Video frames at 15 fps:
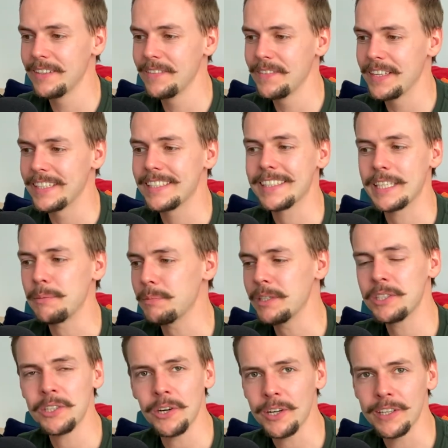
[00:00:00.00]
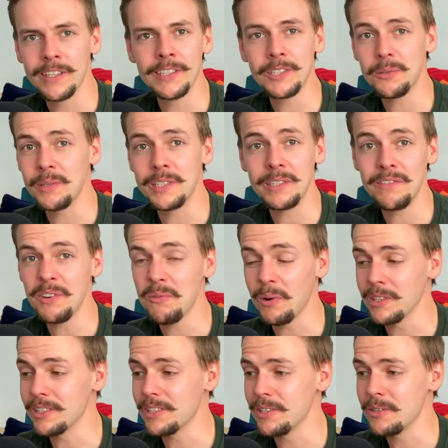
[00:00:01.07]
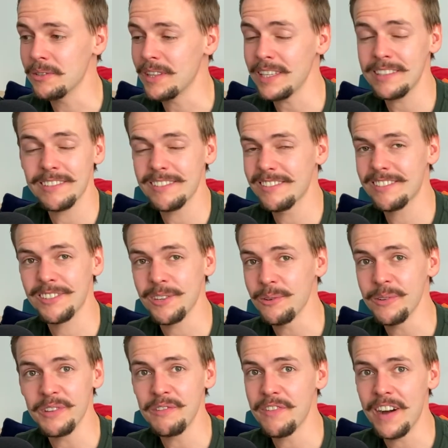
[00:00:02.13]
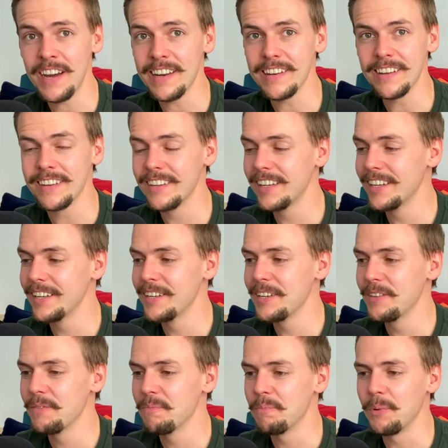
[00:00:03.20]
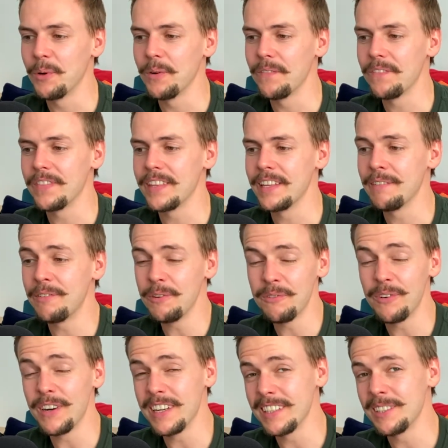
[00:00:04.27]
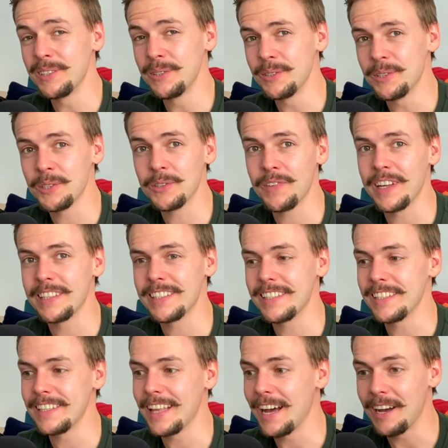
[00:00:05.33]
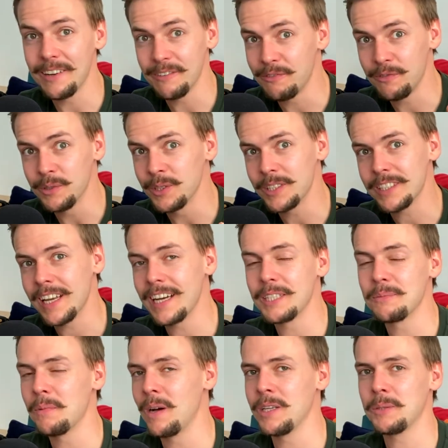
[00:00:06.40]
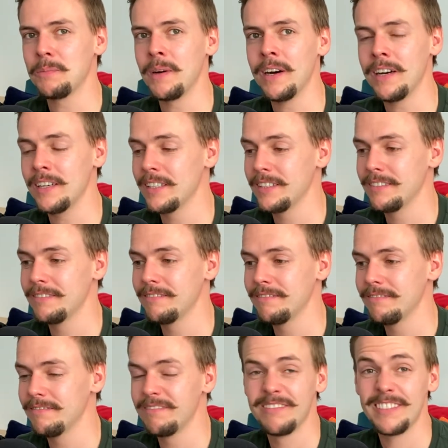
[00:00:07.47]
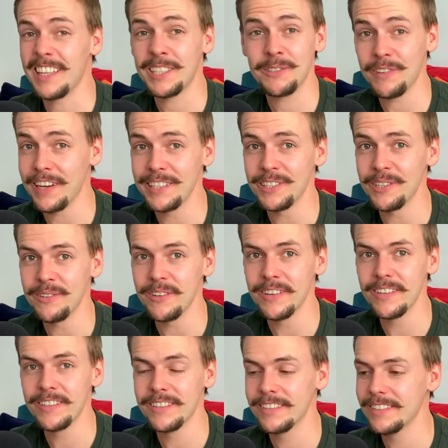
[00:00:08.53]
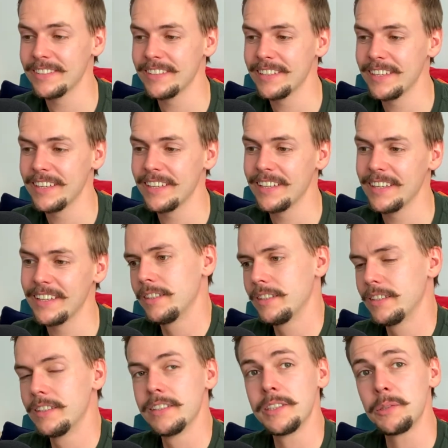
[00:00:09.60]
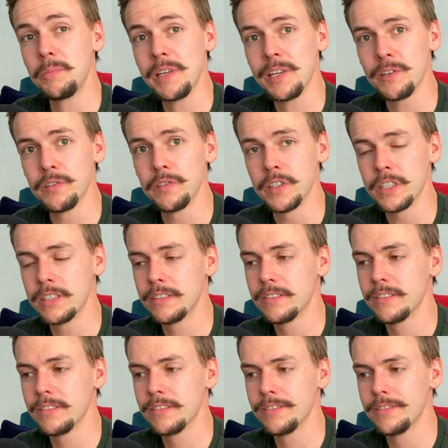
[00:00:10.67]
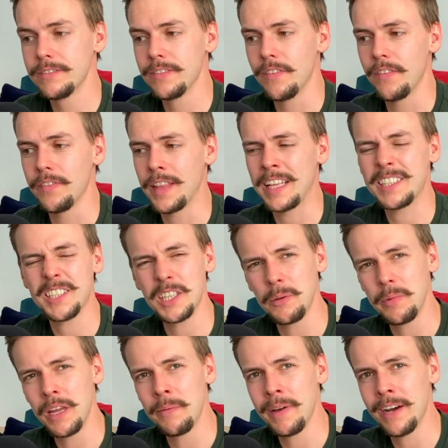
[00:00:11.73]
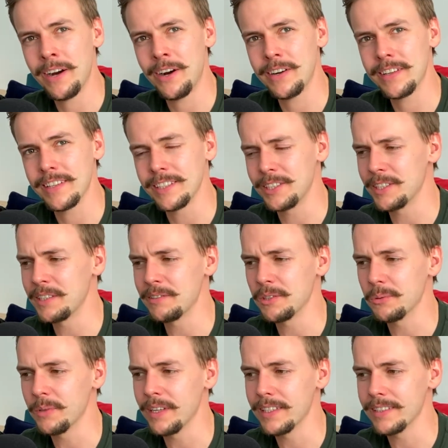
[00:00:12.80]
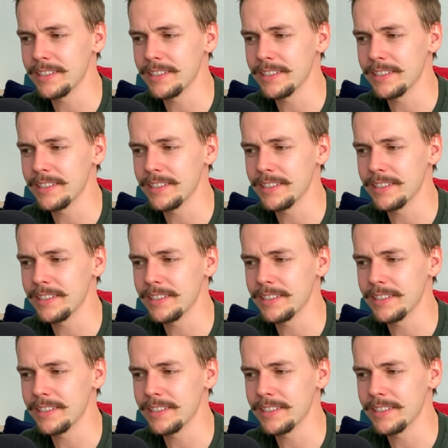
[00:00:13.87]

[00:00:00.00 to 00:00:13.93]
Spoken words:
Skip the chocolate and the sweets if you want to, that's totally fine. But if you really do just fancy that fun-sized Mars bar, that's fine too. Speaking of fun, that's going to be a bit harder this year as well, isn't